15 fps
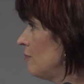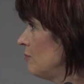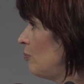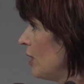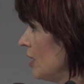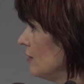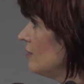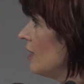
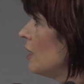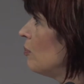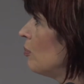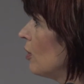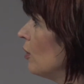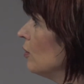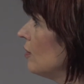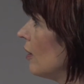bring their
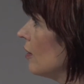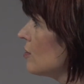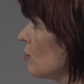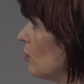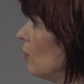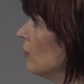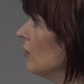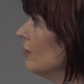products
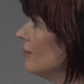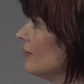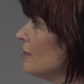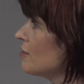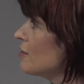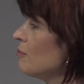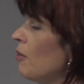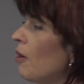on
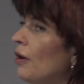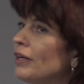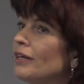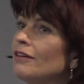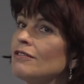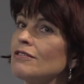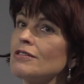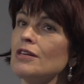these
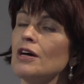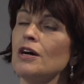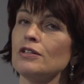markets.